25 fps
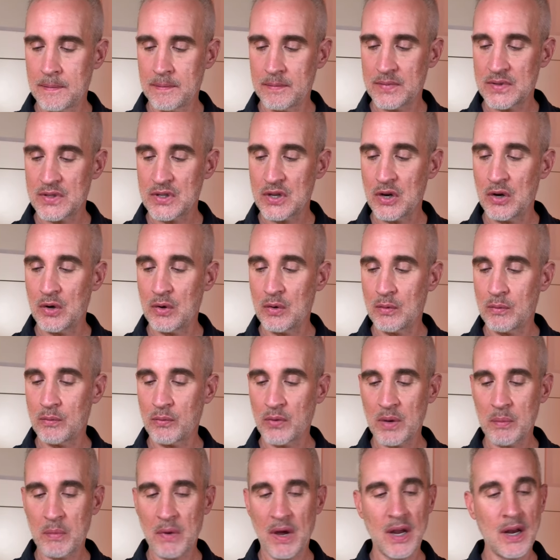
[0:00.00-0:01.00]
So,
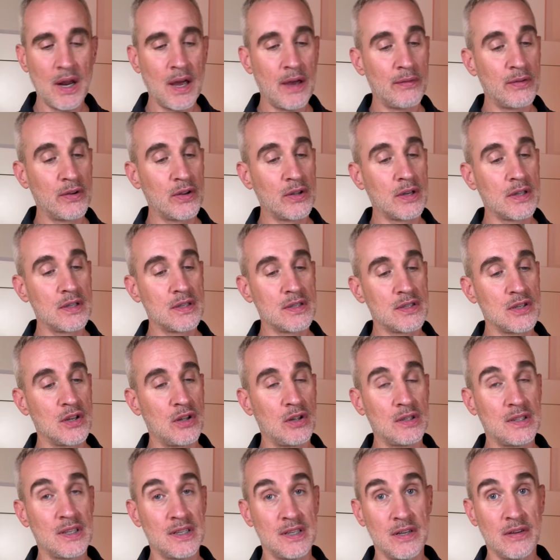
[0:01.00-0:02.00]
we might have to
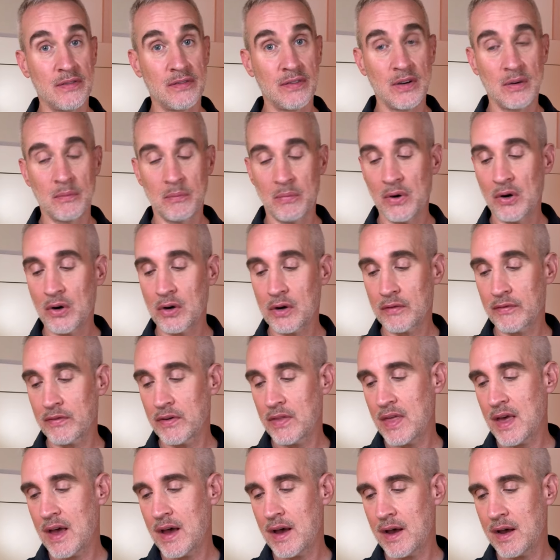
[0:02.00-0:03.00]
consult a different book for
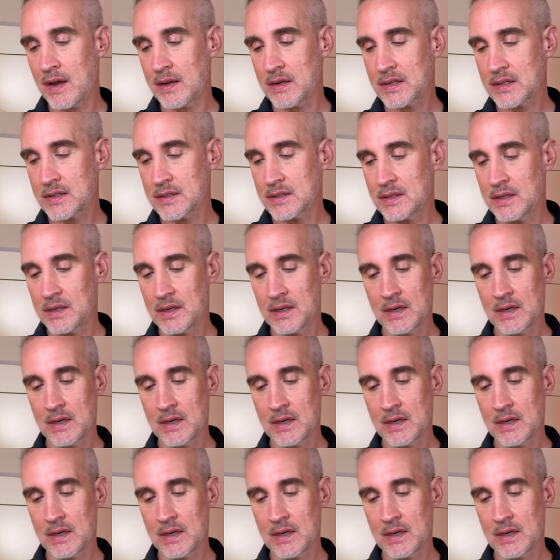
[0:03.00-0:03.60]
that.